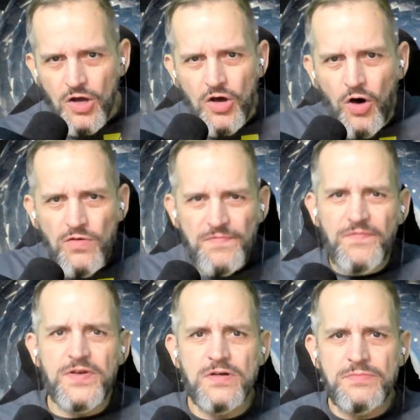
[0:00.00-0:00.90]
Cult
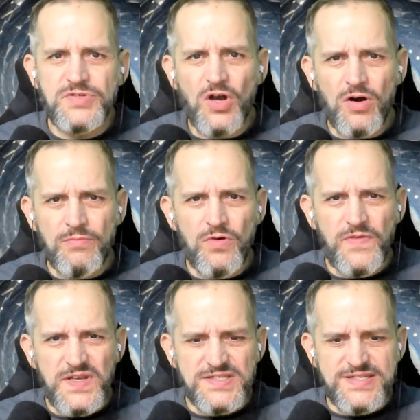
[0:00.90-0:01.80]
films are
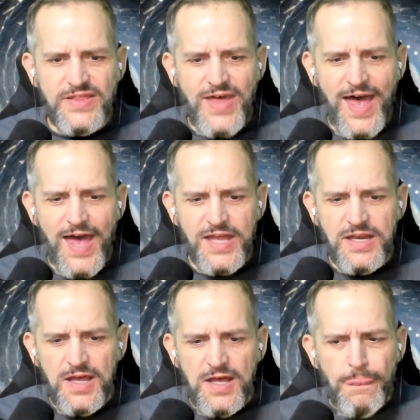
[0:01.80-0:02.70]
movies that
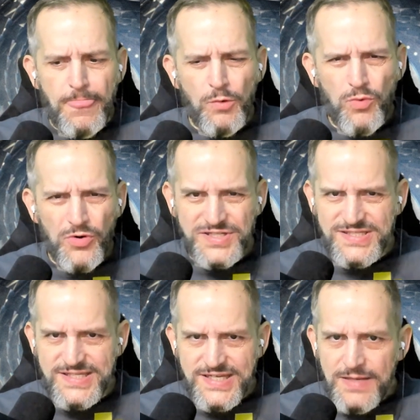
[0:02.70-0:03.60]
were
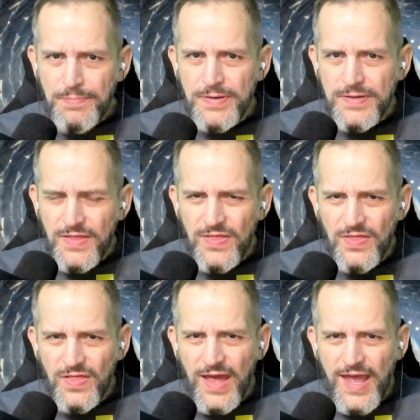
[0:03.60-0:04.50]
deep,
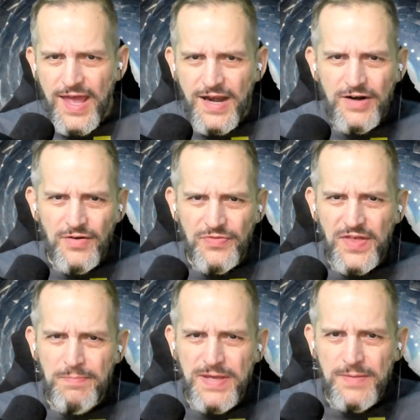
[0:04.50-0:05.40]
and I don't
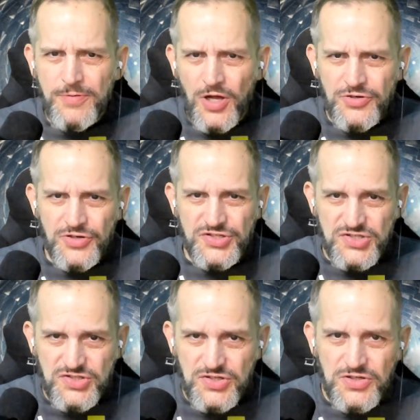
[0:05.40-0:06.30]
think people
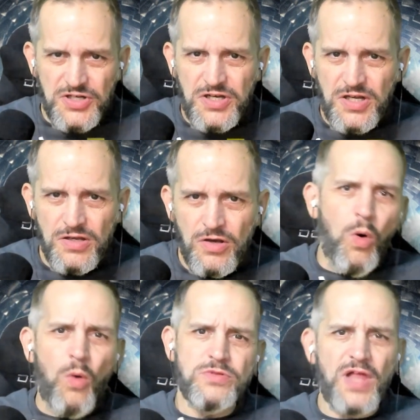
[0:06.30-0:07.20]
understood,
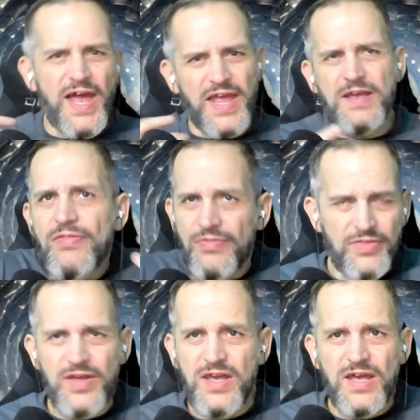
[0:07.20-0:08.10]
like
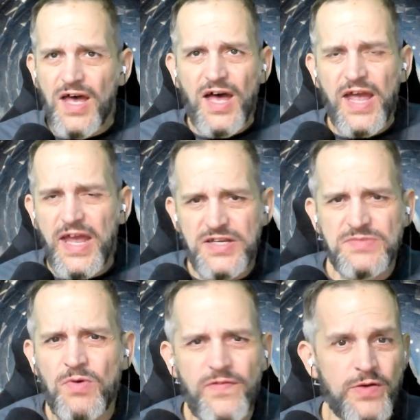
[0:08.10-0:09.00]
the
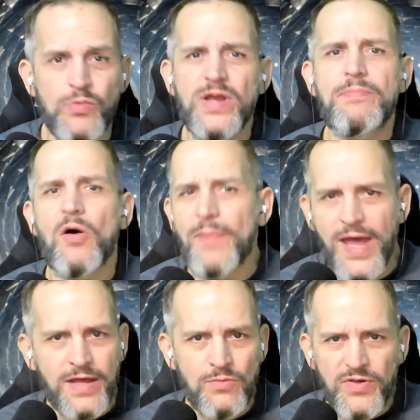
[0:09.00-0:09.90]
80s movie Repo
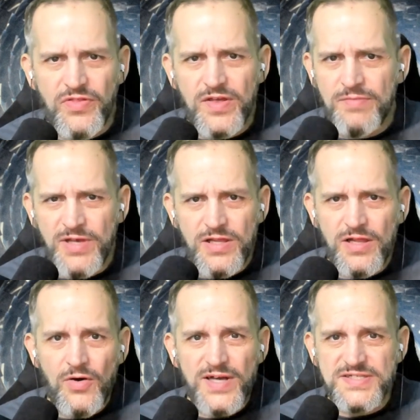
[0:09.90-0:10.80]
Man with
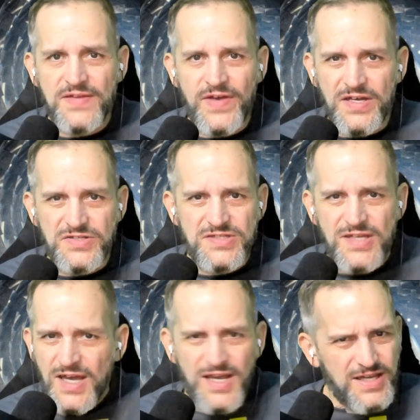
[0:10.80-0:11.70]
Emilio Estevez.
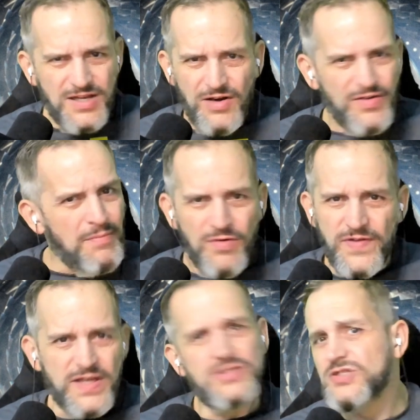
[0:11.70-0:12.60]
That
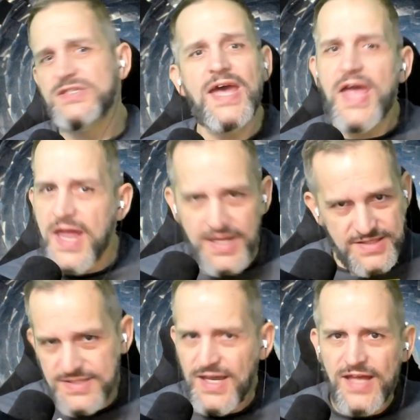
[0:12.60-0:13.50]
movie
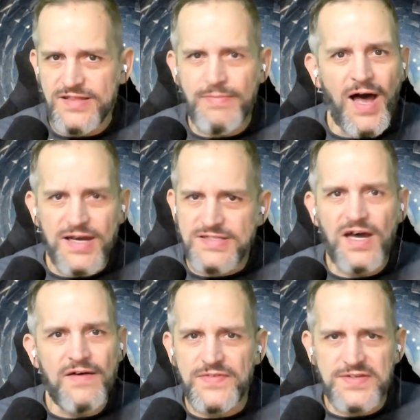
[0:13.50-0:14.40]
tanked at the box
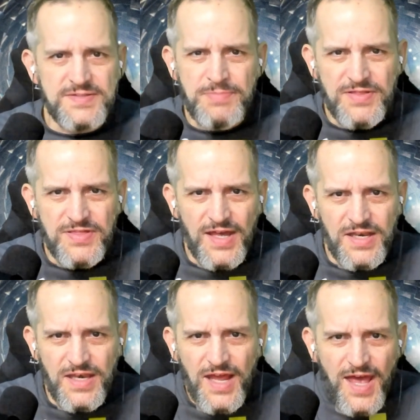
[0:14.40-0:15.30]
office, but
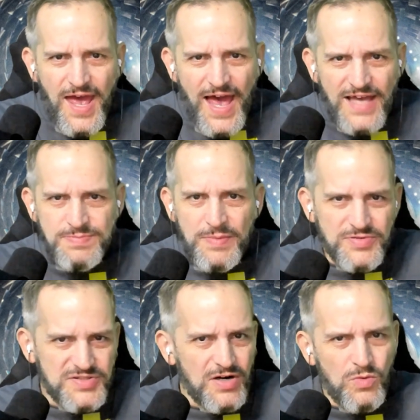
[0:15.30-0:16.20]
then as people
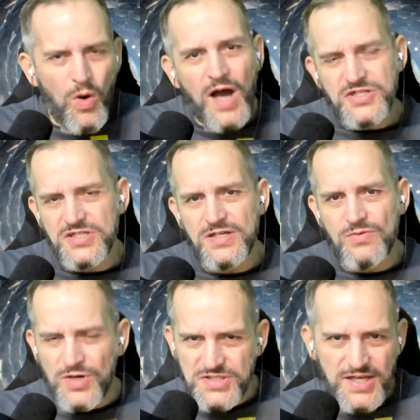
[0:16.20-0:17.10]
started watching it,
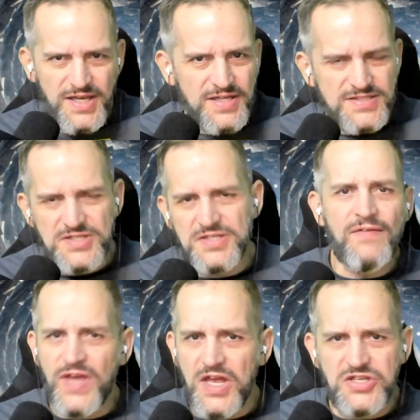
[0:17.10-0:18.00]
once it hits
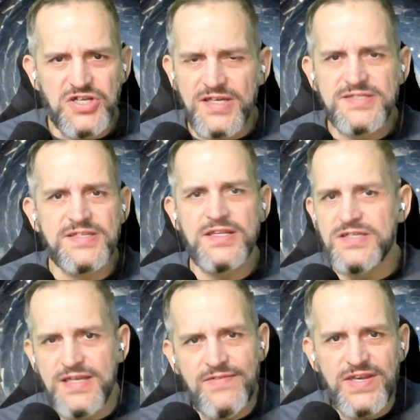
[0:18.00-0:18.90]
VHS and then
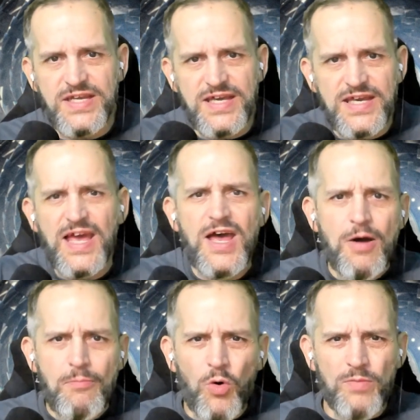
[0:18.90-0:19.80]
DVD,
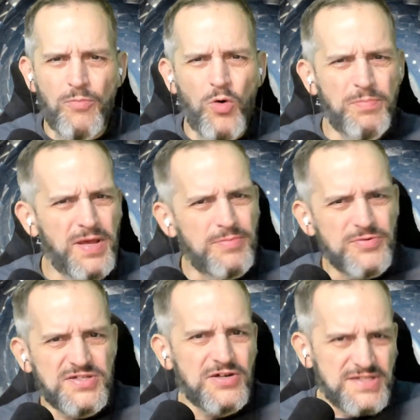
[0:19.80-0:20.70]
more and more people
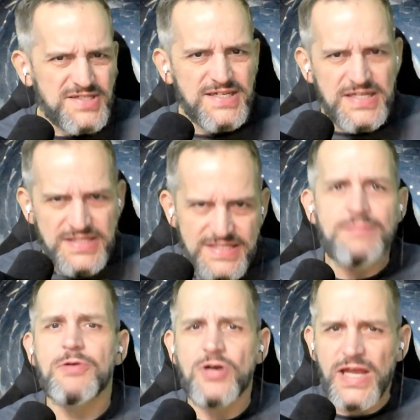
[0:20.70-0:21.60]
started seeing
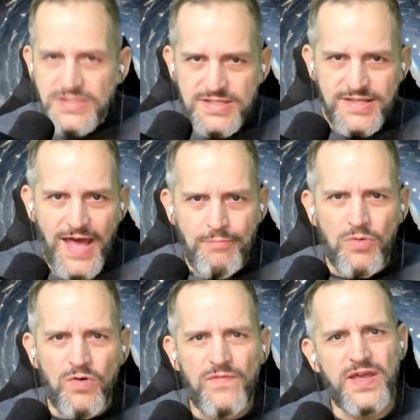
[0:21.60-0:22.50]
deeper into that
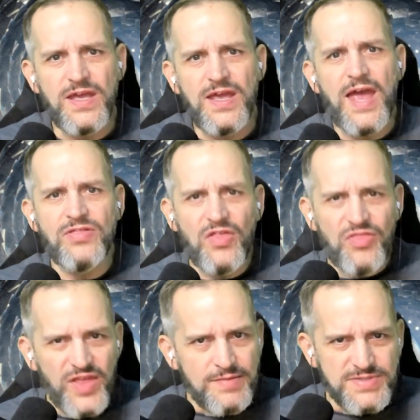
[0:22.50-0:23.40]
movie and the
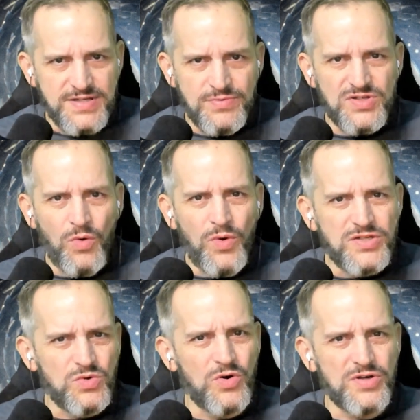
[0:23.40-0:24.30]
themes it was going
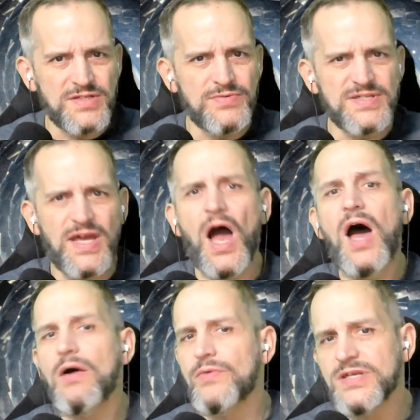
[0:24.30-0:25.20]
towards, and it was like,
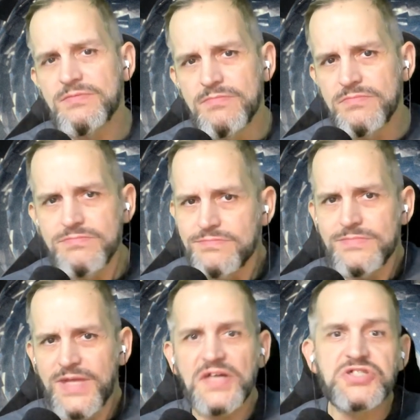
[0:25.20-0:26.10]
oh, we didn't
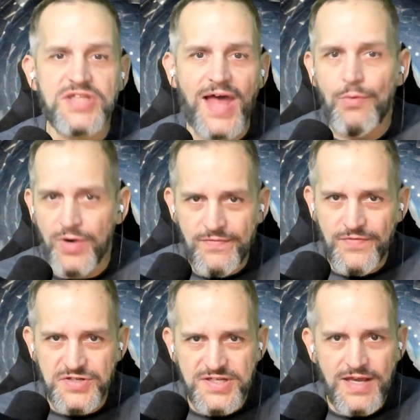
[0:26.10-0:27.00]
catch that when it
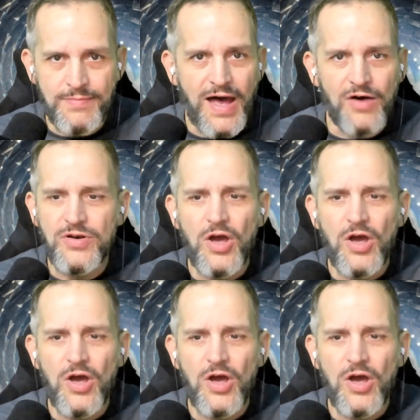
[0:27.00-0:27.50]
first came out.